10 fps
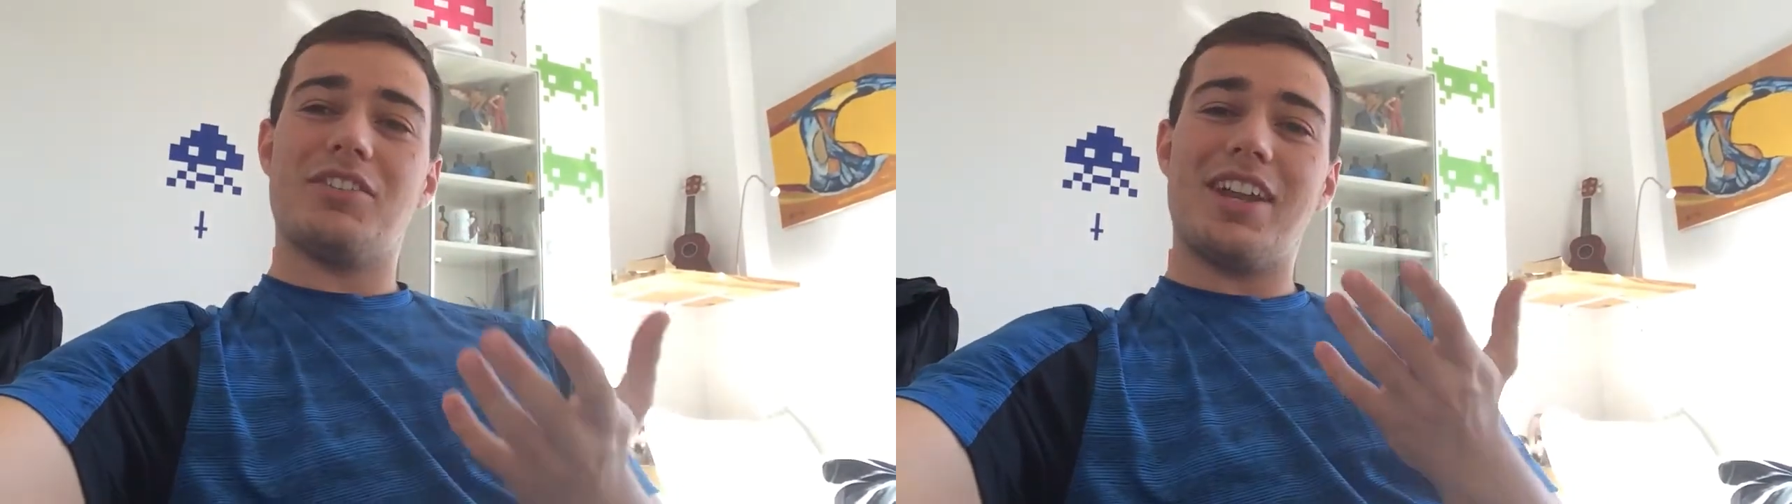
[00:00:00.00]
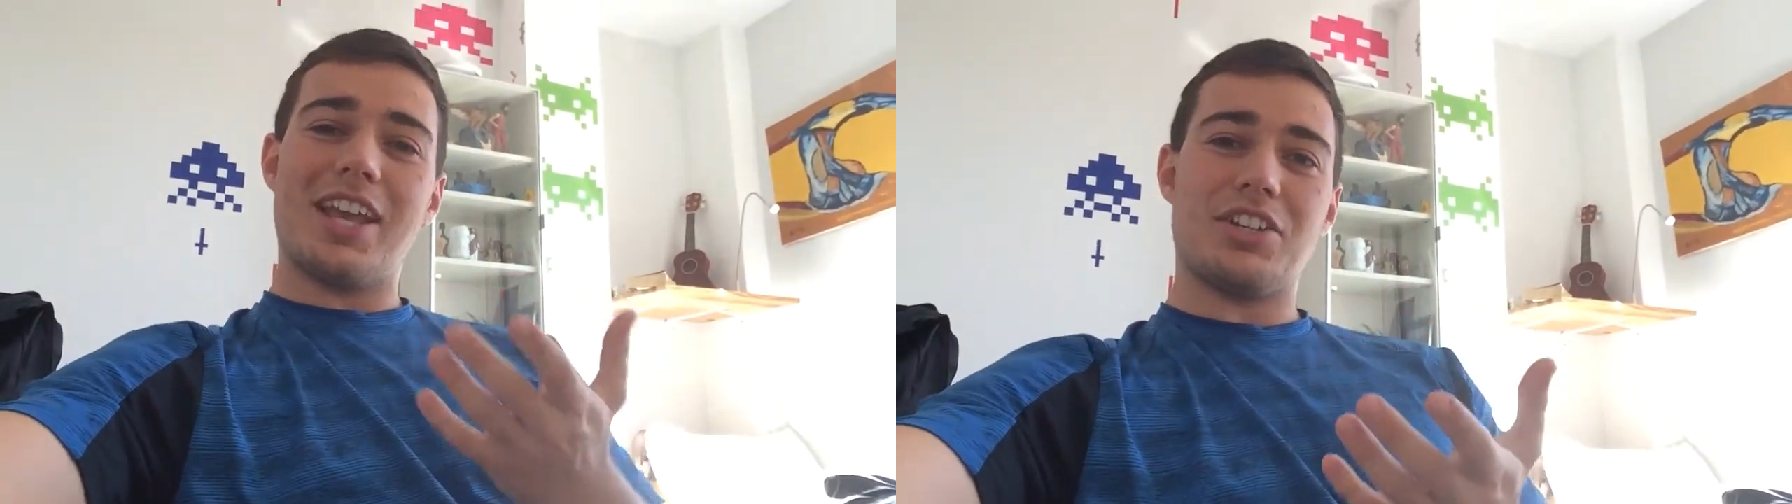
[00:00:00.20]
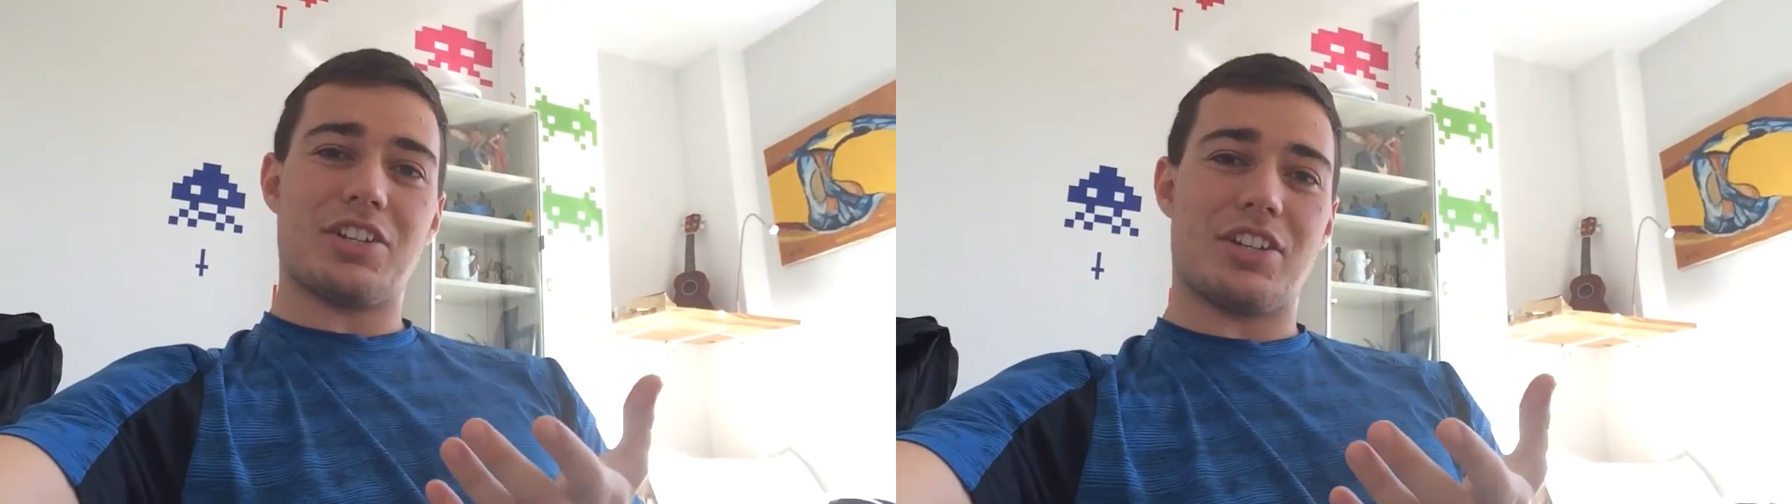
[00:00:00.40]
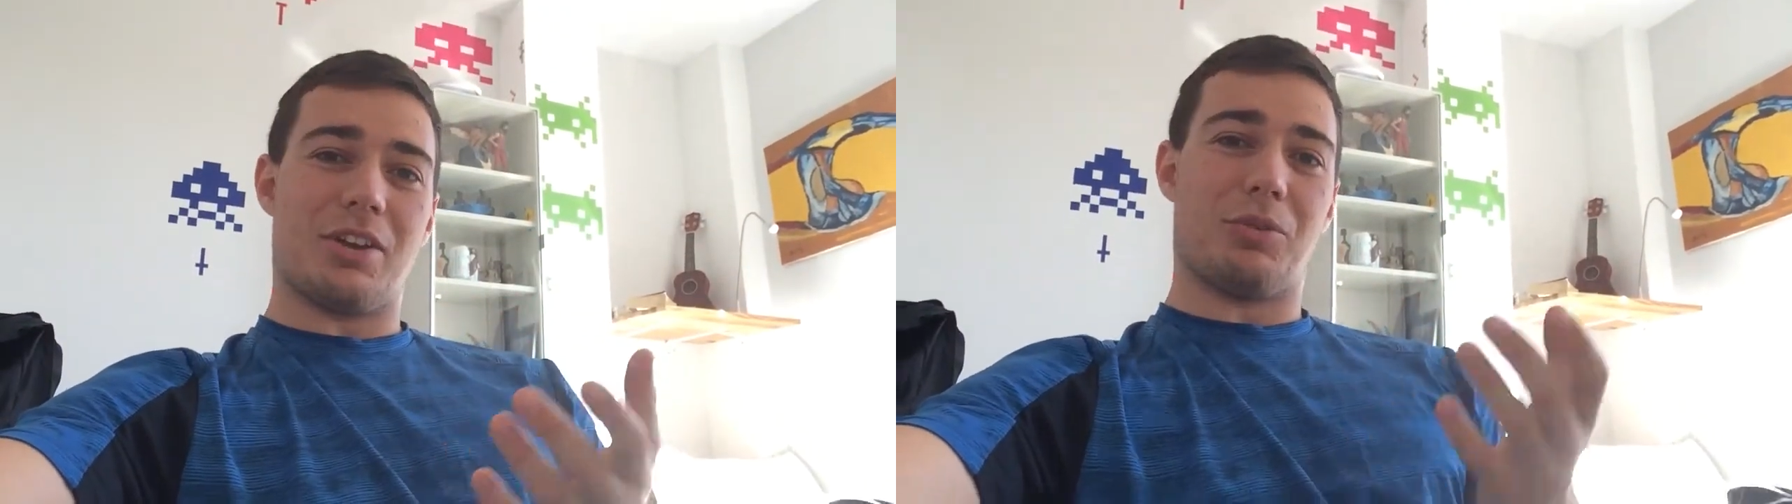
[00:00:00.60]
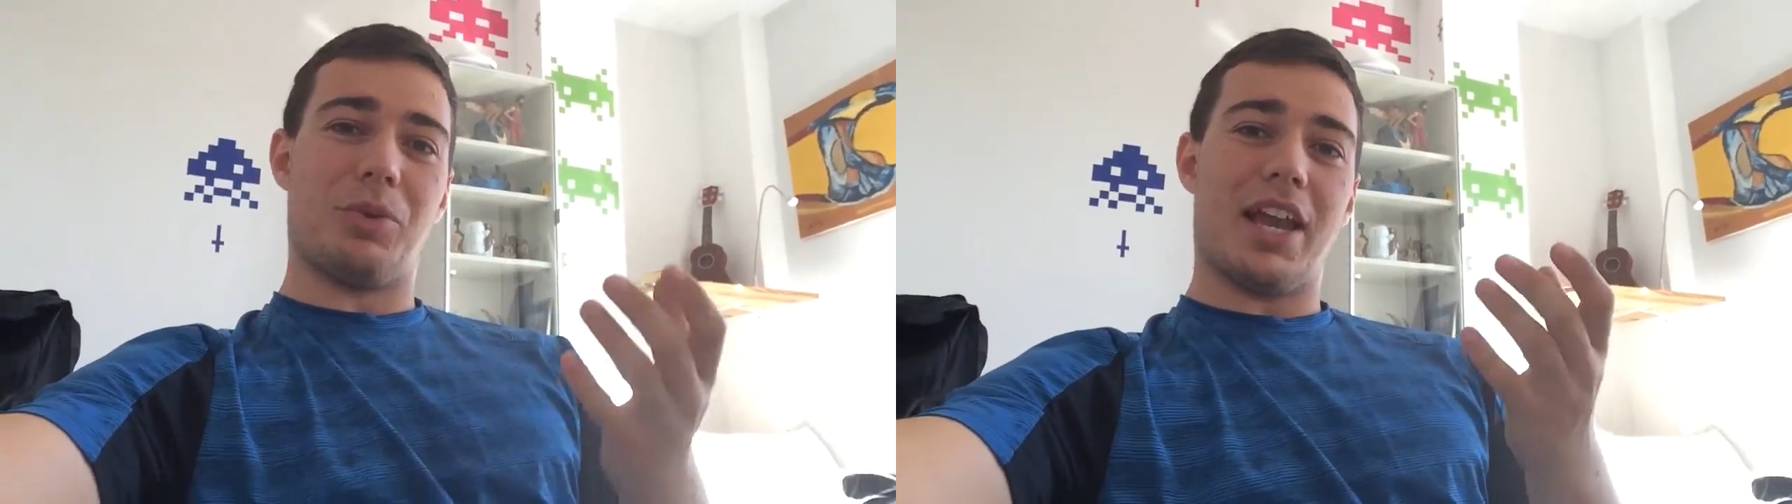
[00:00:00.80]

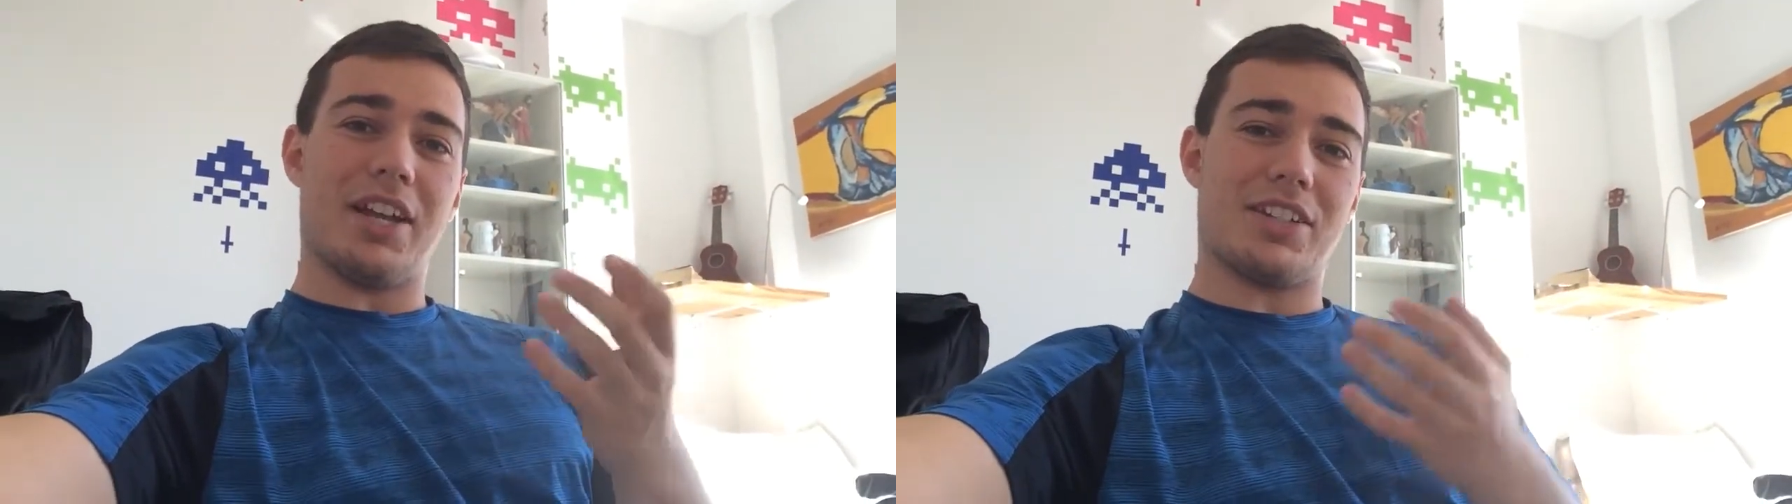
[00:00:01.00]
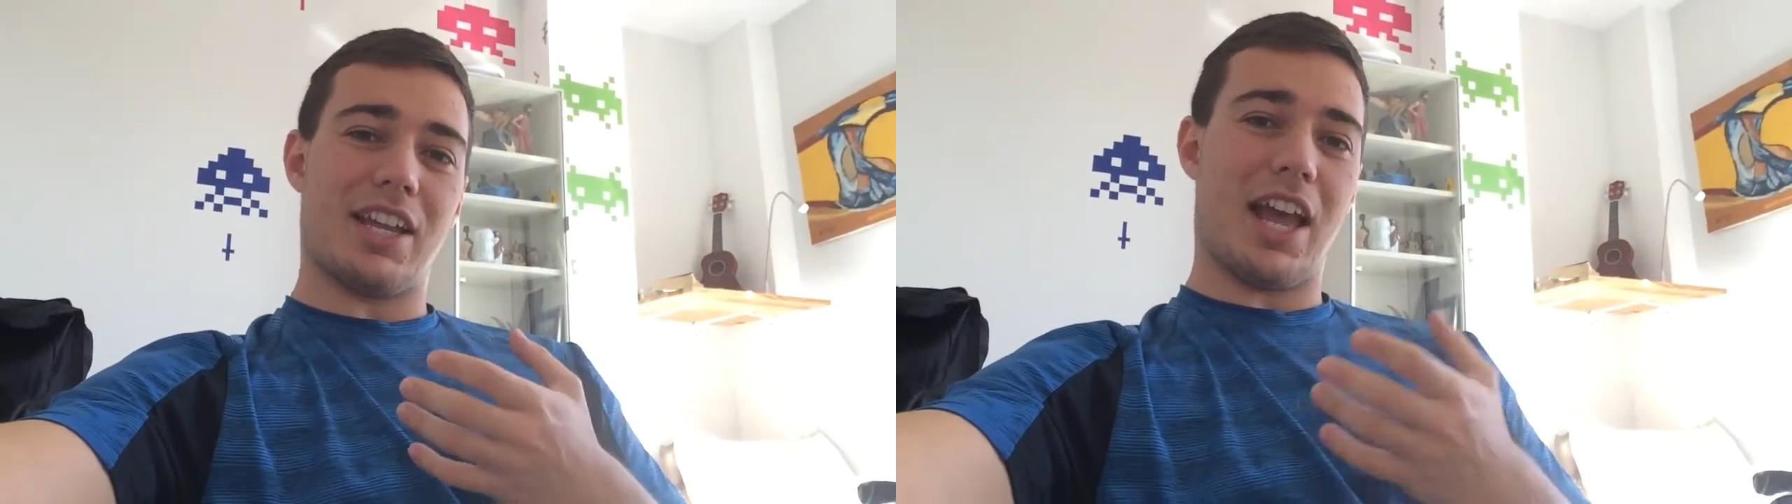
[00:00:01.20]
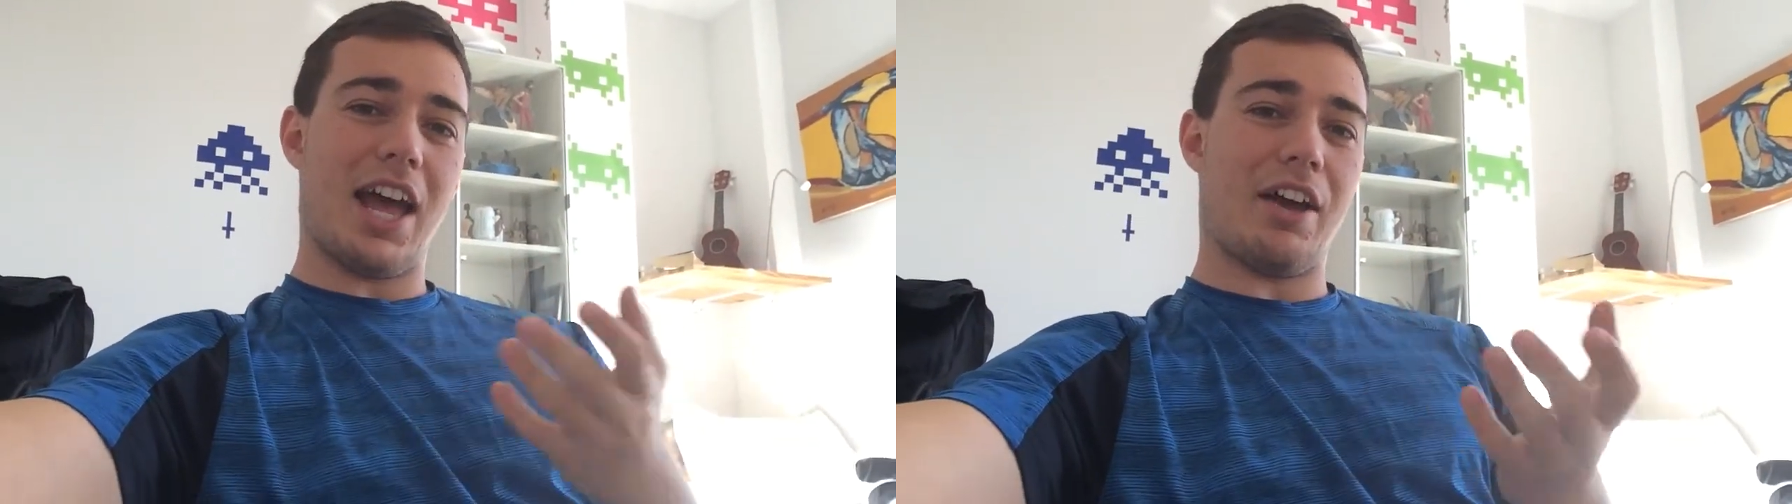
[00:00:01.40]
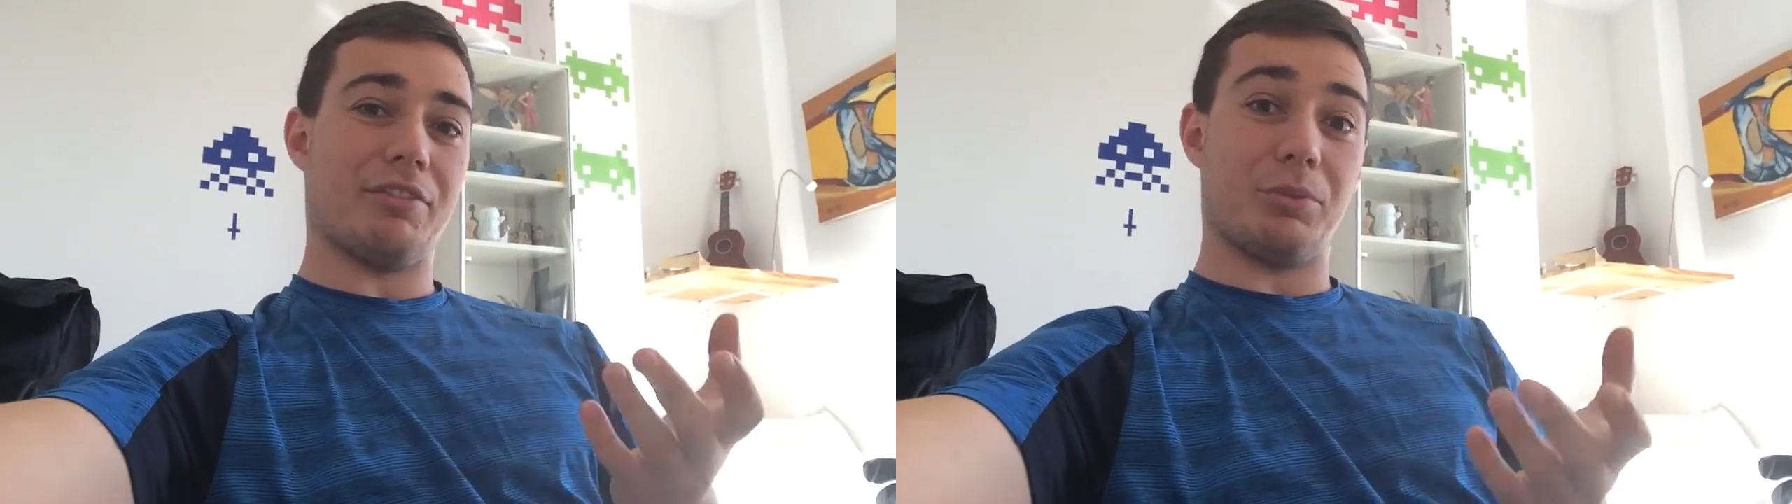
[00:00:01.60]
relationship we actually have,